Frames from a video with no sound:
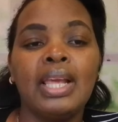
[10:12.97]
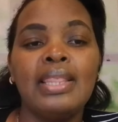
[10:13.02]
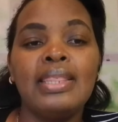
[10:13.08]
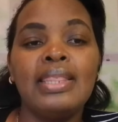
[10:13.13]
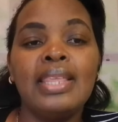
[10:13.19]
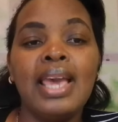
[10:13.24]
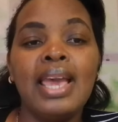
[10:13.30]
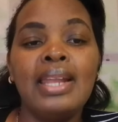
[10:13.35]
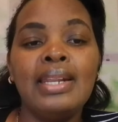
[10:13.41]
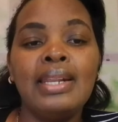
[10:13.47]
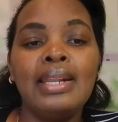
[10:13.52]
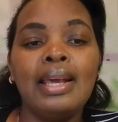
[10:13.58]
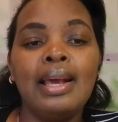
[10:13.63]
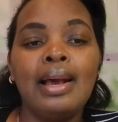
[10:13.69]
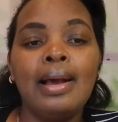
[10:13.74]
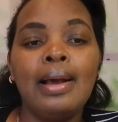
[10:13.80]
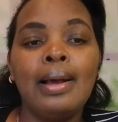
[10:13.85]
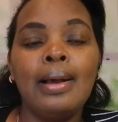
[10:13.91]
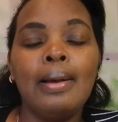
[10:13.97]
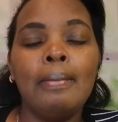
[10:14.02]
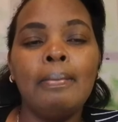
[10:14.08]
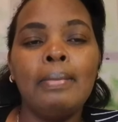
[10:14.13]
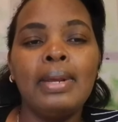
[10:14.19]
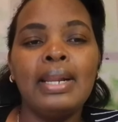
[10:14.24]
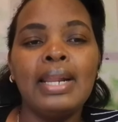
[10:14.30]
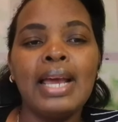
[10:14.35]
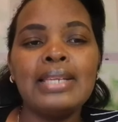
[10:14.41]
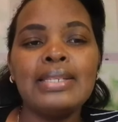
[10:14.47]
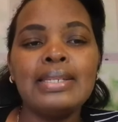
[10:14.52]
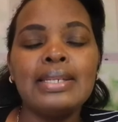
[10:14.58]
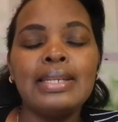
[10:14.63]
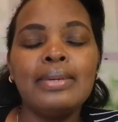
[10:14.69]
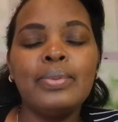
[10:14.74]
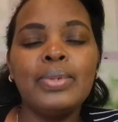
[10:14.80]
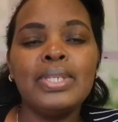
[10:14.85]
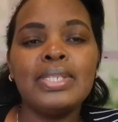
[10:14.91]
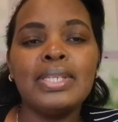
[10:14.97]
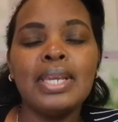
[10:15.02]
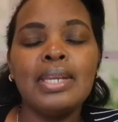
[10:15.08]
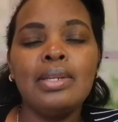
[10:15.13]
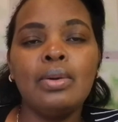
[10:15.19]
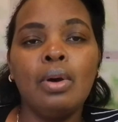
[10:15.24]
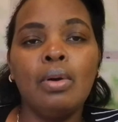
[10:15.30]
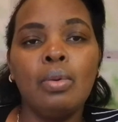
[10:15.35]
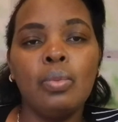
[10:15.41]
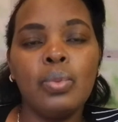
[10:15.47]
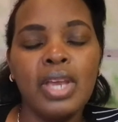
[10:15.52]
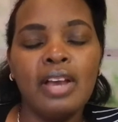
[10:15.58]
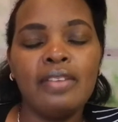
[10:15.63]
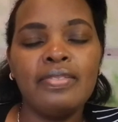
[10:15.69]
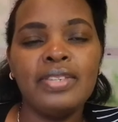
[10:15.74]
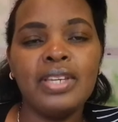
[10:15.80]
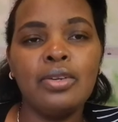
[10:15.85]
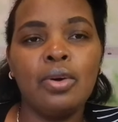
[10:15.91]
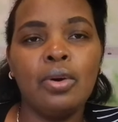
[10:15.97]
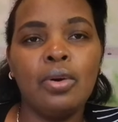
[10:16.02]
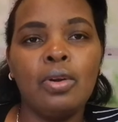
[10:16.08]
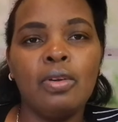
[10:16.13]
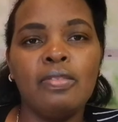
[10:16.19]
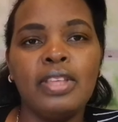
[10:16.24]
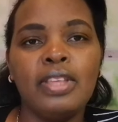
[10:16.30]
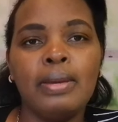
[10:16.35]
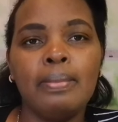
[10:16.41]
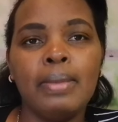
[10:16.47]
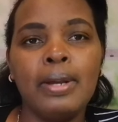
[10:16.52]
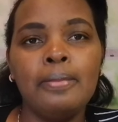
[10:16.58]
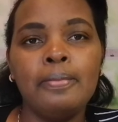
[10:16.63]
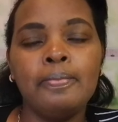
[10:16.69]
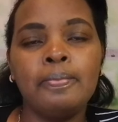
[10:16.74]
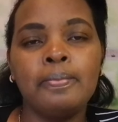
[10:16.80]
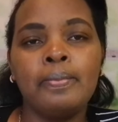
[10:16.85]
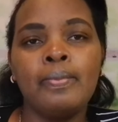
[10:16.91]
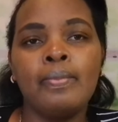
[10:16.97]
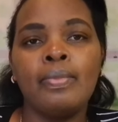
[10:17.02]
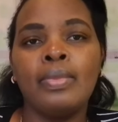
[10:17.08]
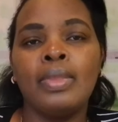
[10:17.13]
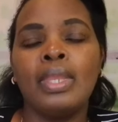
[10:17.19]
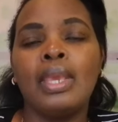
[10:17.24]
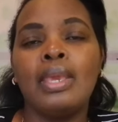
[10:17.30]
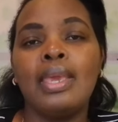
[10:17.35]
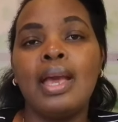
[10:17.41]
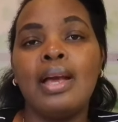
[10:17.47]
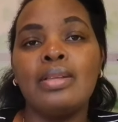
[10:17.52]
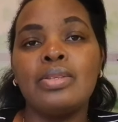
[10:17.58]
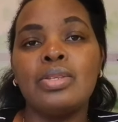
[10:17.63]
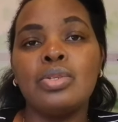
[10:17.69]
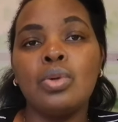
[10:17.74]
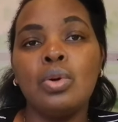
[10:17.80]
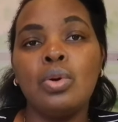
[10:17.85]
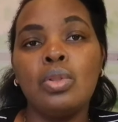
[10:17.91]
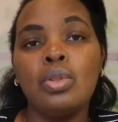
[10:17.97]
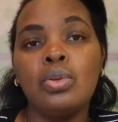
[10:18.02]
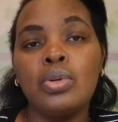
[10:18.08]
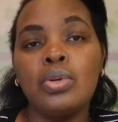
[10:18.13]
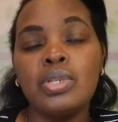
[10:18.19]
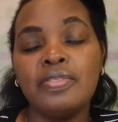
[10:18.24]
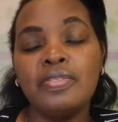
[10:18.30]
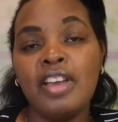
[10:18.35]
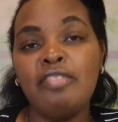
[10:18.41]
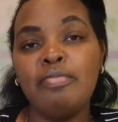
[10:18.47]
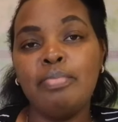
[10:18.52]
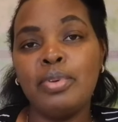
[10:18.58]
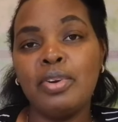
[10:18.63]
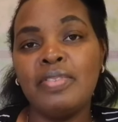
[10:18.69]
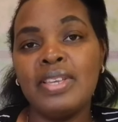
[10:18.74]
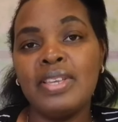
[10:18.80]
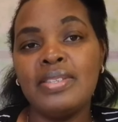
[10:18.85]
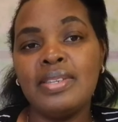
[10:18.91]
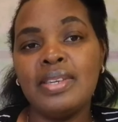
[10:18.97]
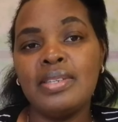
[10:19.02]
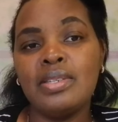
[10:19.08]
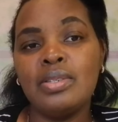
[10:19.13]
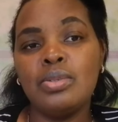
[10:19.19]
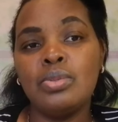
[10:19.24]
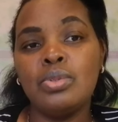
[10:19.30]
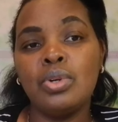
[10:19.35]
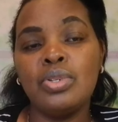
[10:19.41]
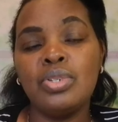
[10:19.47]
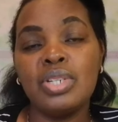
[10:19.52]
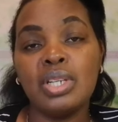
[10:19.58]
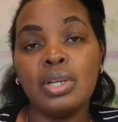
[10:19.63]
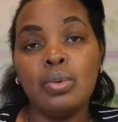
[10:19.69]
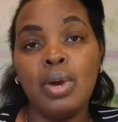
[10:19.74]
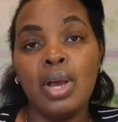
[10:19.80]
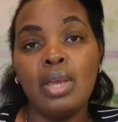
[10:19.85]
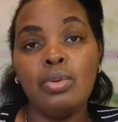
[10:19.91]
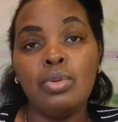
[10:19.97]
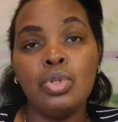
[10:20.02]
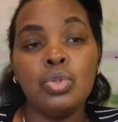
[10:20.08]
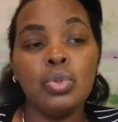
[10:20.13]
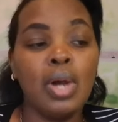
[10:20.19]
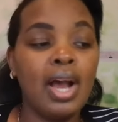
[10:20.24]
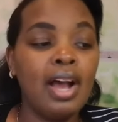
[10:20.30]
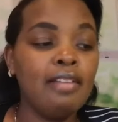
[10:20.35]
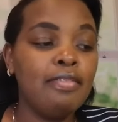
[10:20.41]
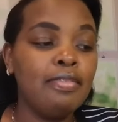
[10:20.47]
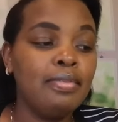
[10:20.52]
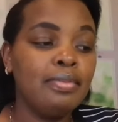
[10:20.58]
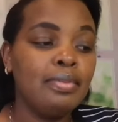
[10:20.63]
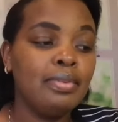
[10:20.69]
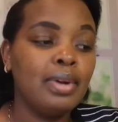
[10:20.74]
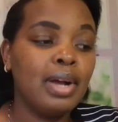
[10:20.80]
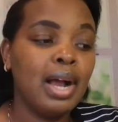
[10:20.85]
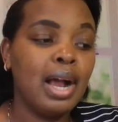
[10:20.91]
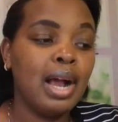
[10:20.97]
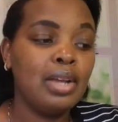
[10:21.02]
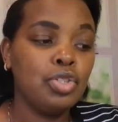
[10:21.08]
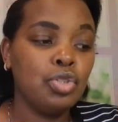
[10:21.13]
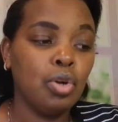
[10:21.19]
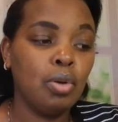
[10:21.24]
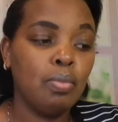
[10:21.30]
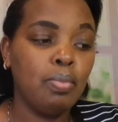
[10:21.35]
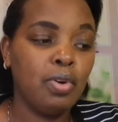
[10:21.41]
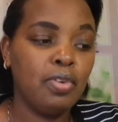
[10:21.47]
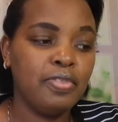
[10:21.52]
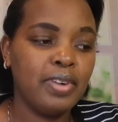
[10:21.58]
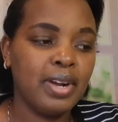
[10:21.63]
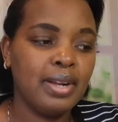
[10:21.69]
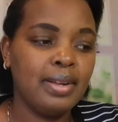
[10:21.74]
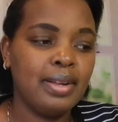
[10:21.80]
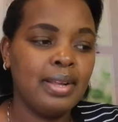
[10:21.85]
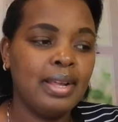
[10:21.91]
Then lastly, we have said all of them. So those five provinces do not require you to have a job offer.